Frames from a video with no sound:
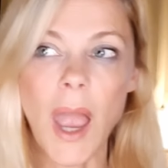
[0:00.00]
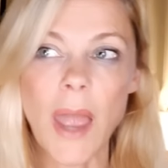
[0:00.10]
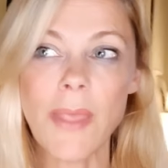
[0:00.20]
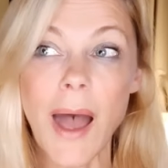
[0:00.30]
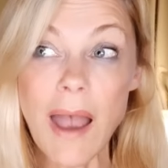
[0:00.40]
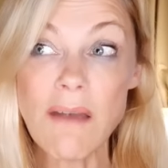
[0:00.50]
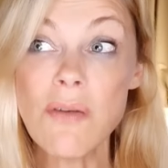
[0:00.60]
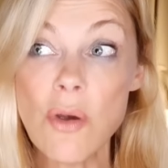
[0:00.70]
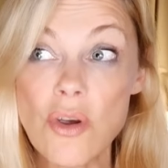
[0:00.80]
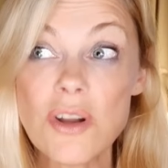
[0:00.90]
And I've
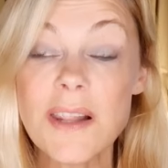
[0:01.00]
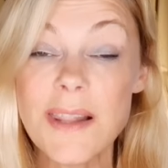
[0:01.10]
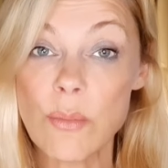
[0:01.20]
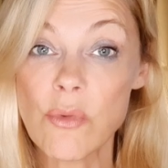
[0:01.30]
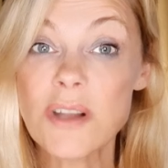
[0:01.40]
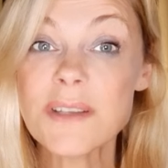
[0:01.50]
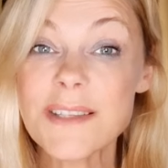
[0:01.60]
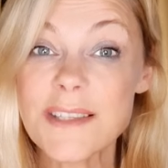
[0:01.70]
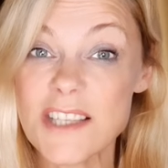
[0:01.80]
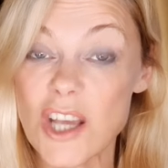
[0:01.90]
heard
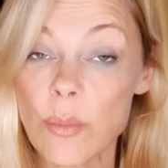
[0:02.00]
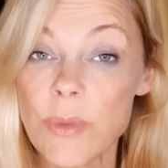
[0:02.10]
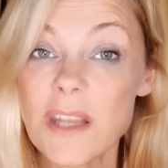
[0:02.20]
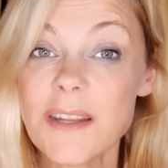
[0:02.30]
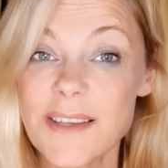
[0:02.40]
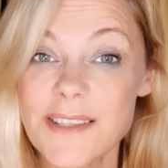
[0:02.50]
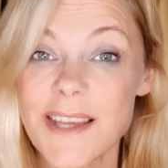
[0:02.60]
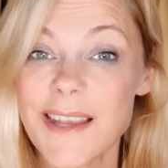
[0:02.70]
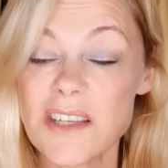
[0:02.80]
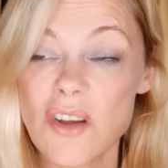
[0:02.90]
limerents tell me they
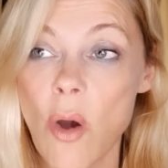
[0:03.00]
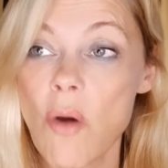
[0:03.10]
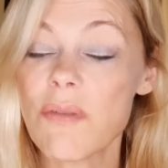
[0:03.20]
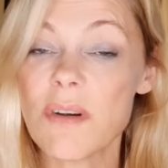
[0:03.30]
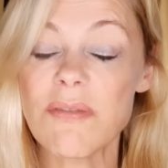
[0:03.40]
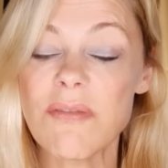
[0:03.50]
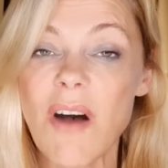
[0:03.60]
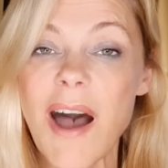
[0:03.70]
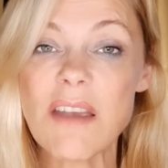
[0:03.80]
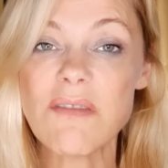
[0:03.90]
send over
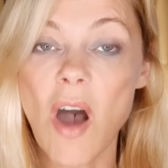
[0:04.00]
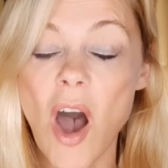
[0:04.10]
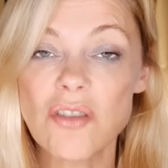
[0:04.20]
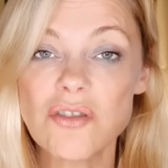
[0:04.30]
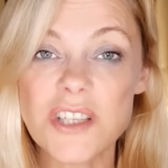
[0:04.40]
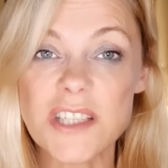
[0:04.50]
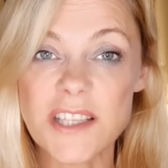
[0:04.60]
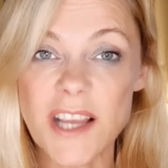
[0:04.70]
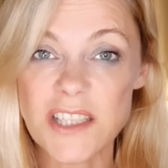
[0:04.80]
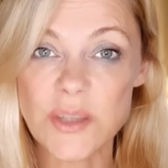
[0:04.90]
500
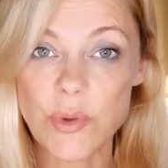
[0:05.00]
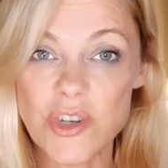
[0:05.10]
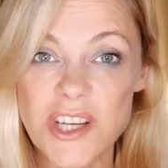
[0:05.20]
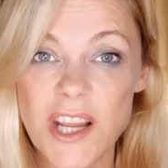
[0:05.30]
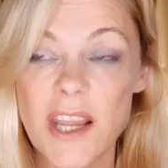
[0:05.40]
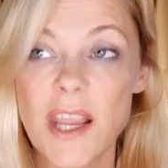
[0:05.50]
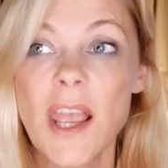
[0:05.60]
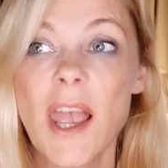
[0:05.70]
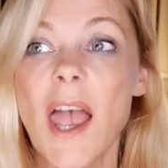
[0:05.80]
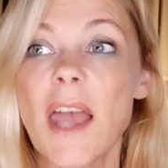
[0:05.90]
texts per day
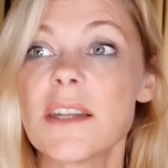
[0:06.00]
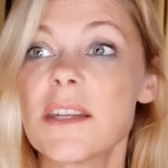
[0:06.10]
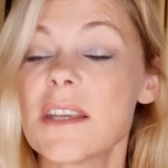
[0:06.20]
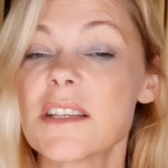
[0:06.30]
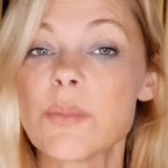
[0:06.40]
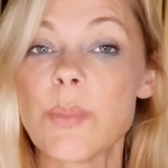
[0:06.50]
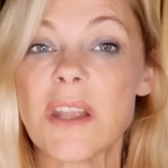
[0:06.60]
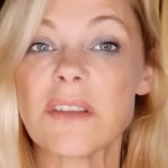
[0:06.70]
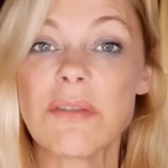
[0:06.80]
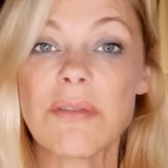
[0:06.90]
and they
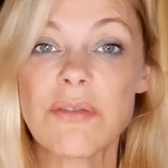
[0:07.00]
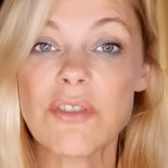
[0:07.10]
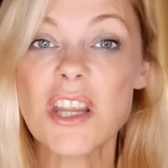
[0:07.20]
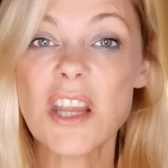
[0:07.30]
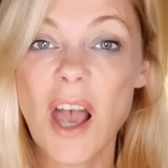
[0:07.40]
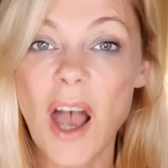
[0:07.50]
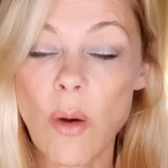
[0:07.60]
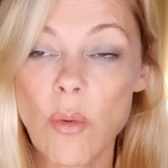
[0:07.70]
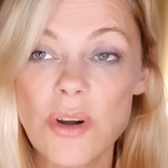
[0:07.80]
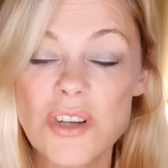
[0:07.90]
spend 3
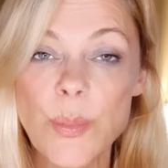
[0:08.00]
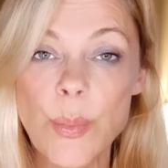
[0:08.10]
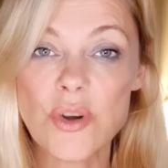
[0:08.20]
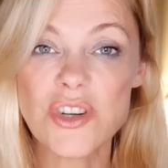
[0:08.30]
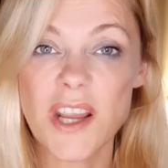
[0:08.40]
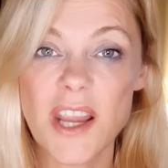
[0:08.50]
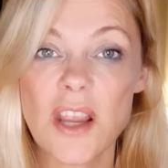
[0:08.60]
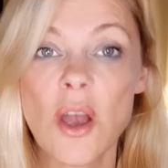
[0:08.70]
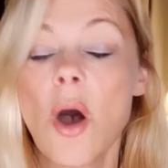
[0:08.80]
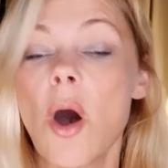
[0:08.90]
hours per
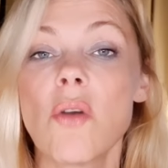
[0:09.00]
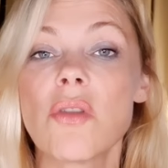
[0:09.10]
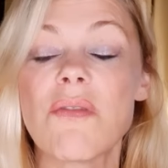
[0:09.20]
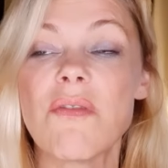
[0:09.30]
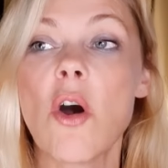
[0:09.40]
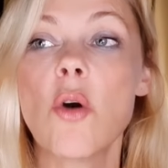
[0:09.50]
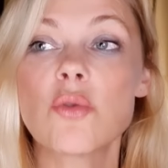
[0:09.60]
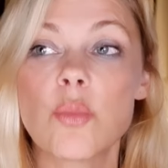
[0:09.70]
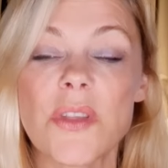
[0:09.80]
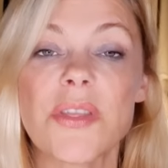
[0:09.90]
day on the
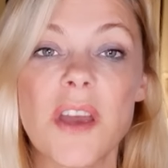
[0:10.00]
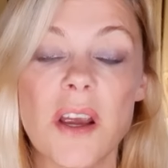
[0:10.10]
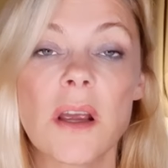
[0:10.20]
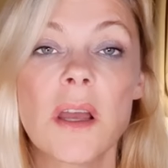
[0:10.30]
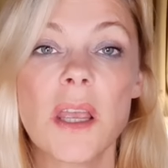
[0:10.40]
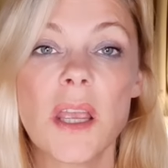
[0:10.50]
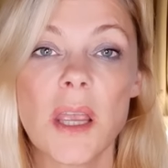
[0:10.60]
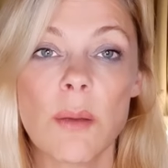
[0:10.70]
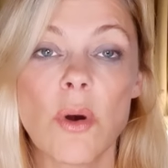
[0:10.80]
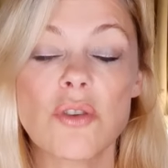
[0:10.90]
phone with their
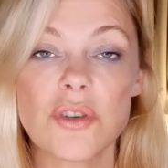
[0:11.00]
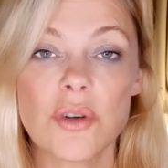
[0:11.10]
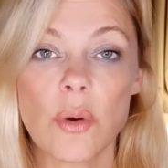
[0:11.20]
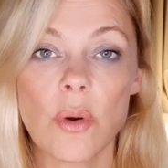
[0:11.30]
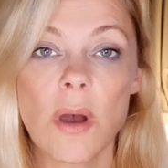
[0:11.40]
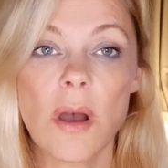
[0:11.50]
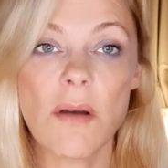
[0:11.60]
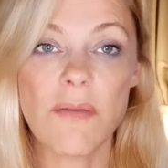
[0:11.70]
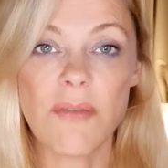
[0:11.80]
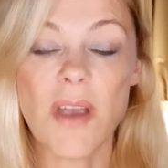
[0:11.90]
emotional
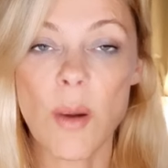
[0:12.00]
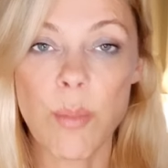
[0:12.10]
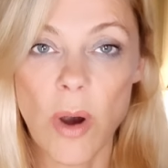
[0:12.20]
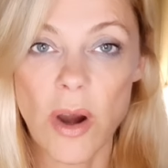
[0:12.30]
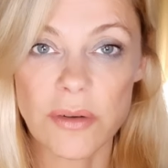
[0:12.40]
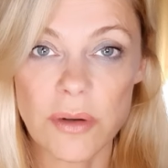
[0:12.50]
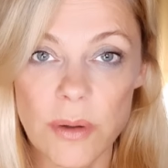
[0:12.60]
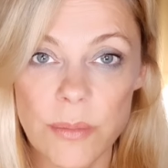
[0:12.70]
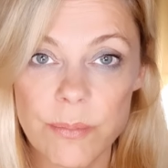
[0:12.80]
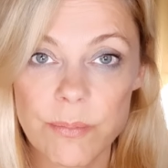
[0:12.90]
affair partner.